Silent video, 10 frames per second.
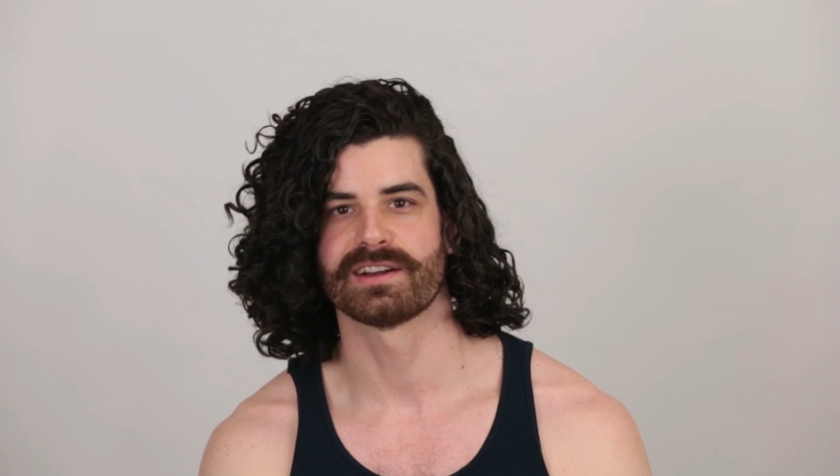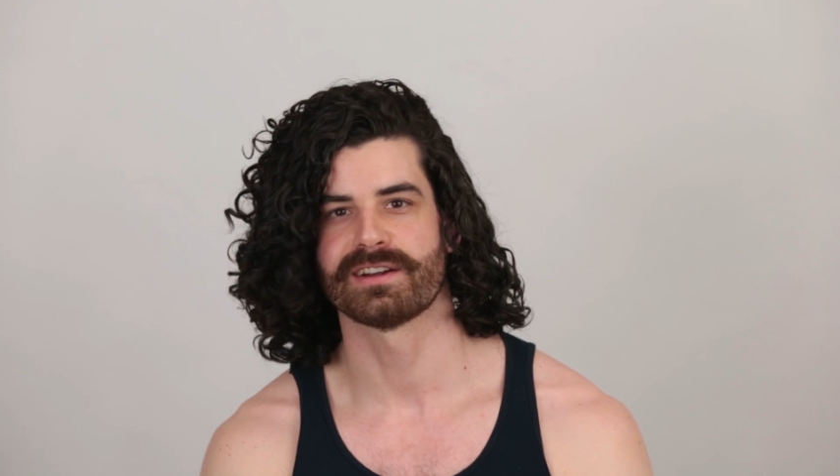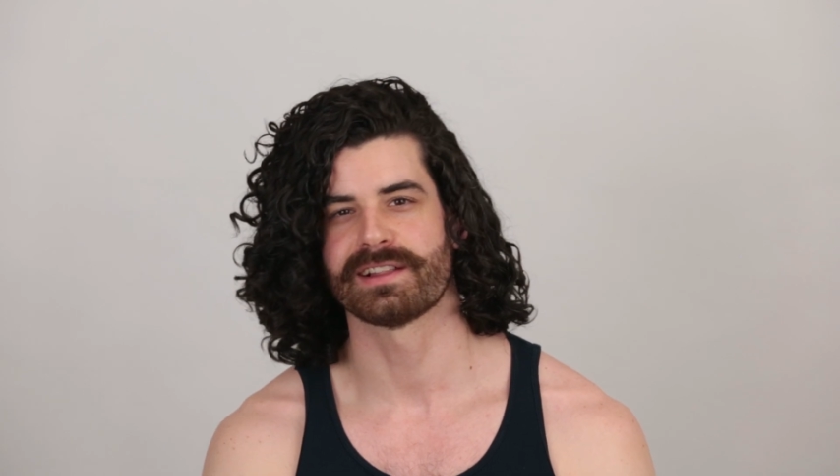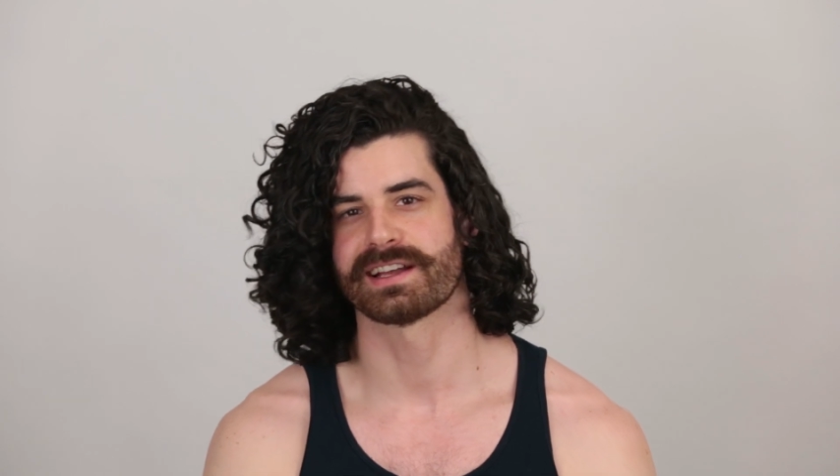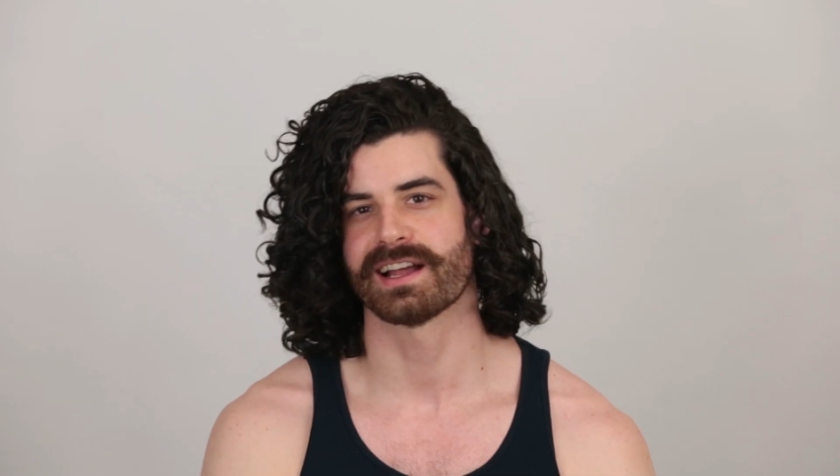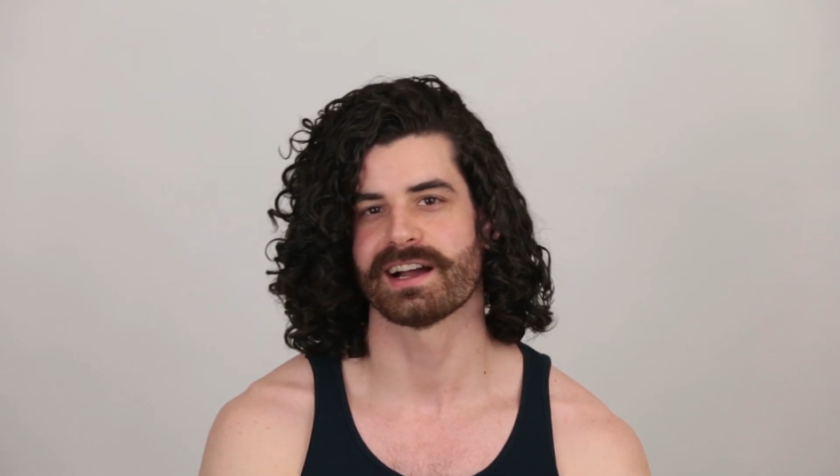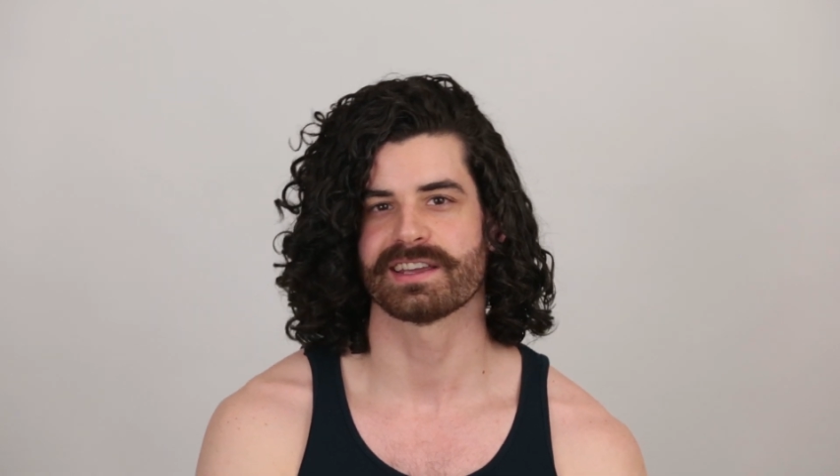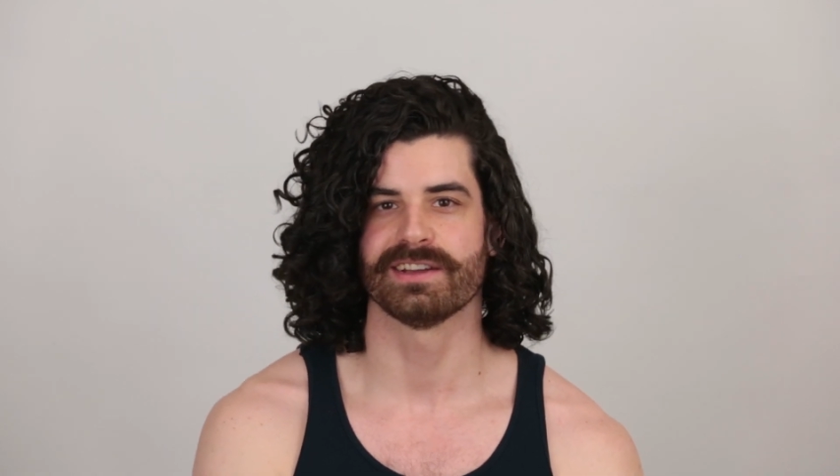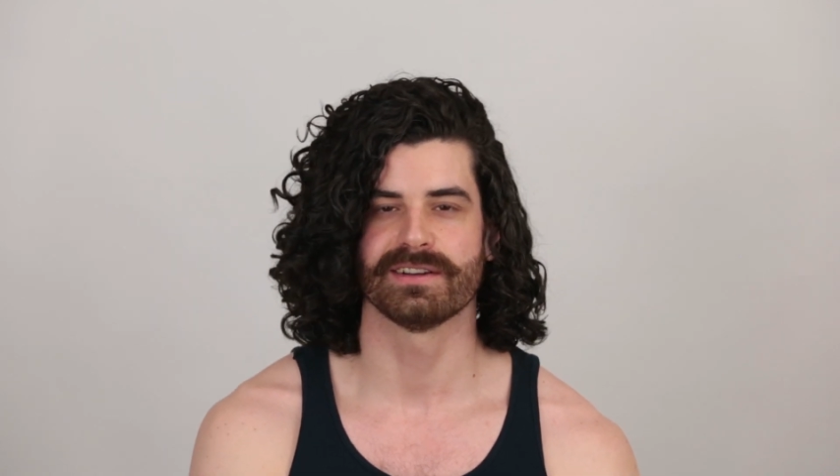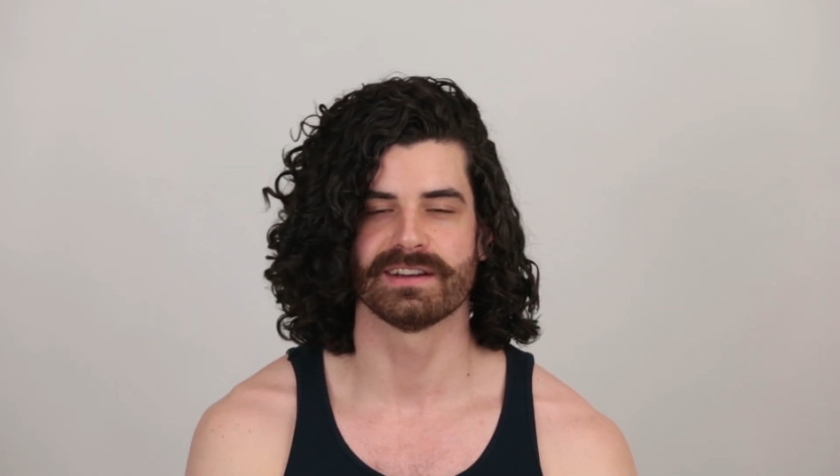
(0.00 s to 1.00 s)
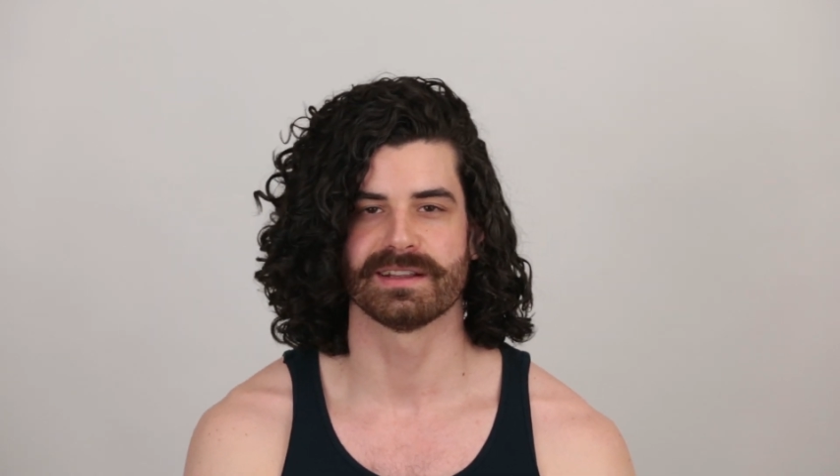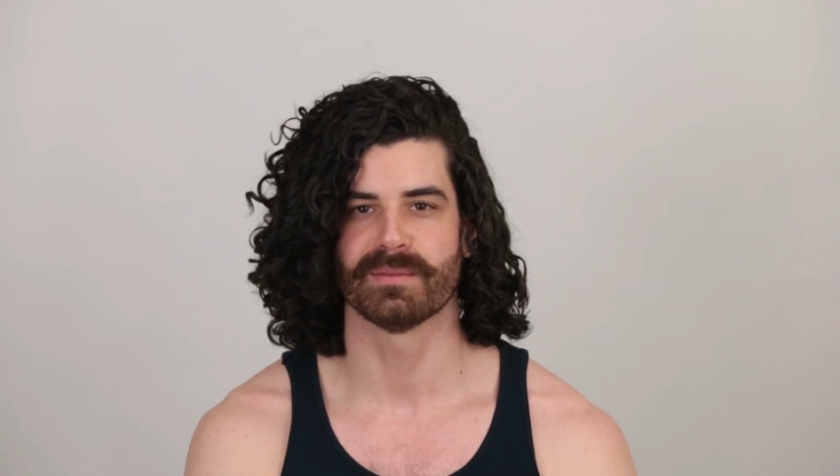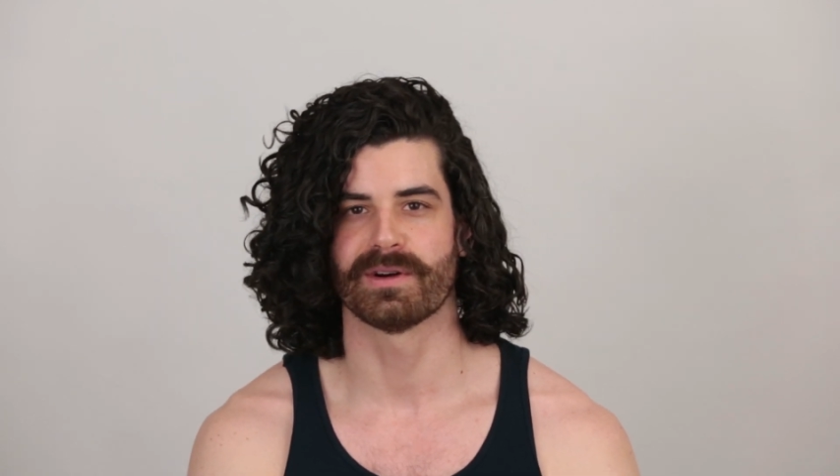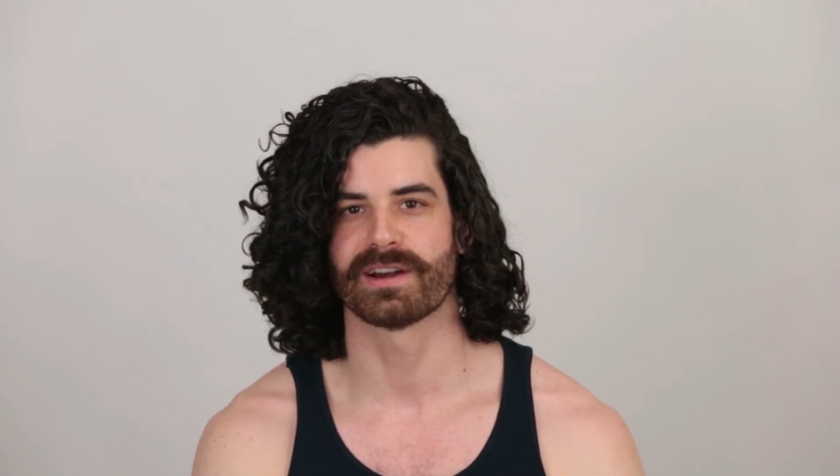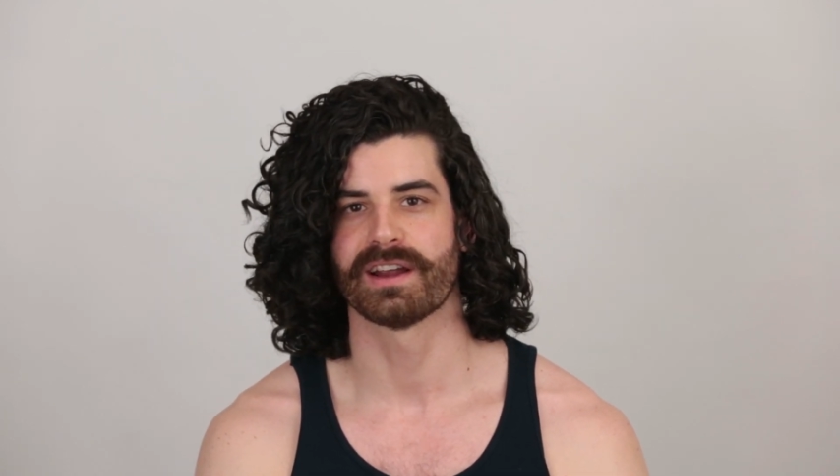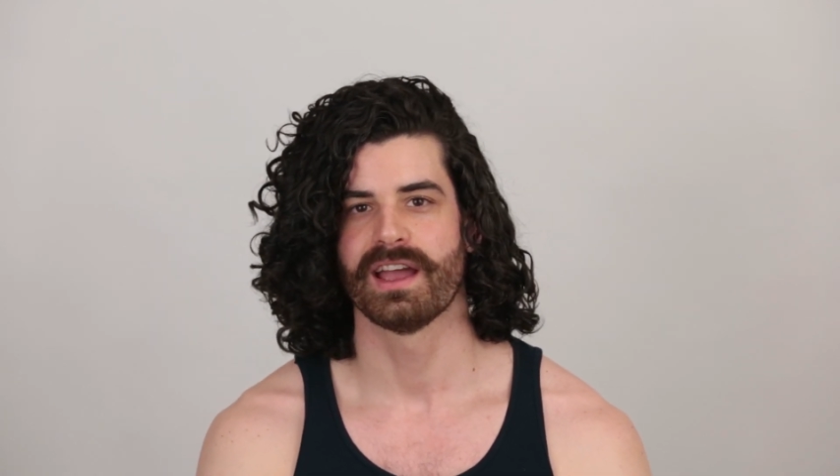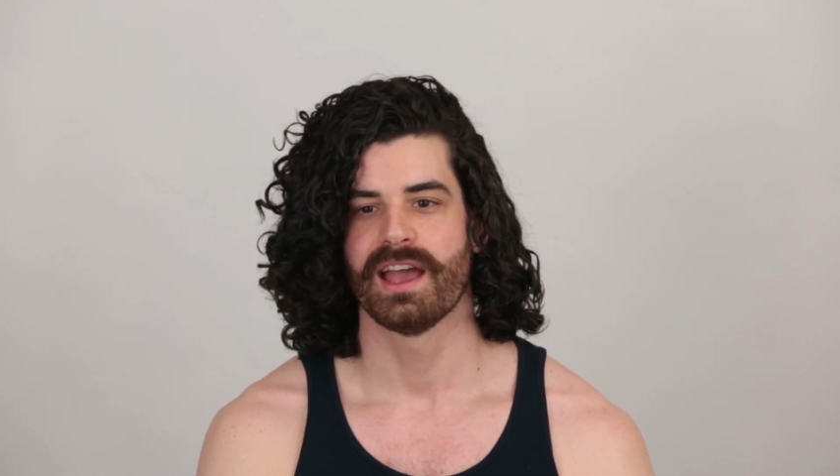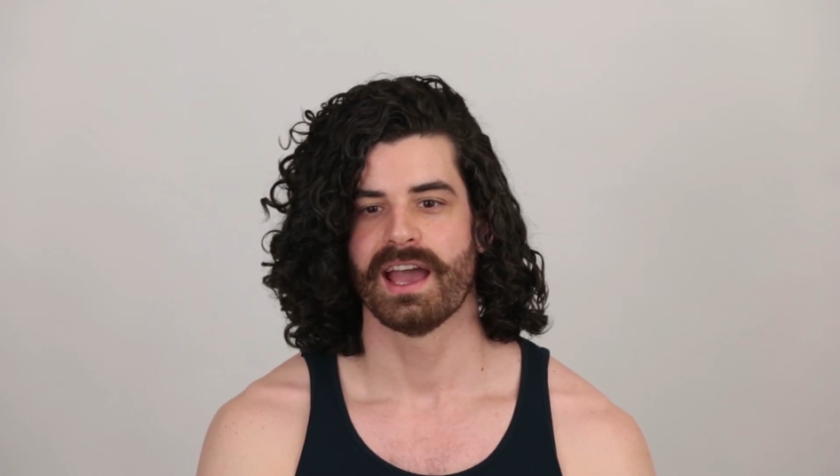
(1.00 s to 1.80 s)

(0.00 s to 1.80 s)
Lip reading: or you're like not cute anymore,